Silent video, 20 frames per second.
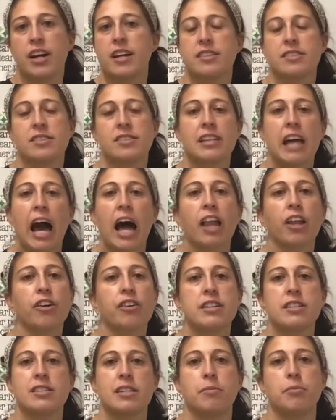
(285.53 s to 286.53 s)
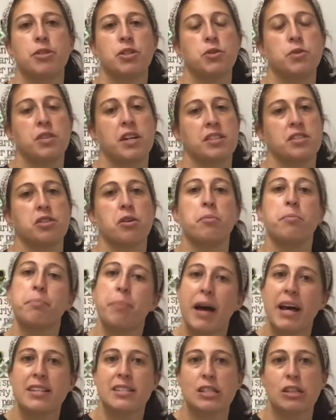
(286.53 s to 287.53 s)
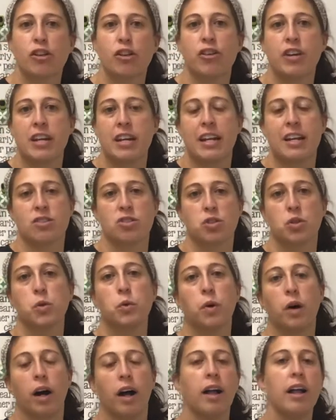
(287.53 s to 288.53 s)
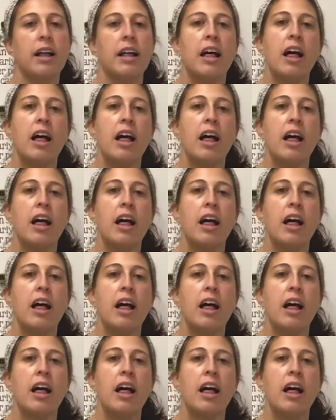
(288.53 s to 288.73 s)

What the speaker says: A scholar is someone who does their best learning at school.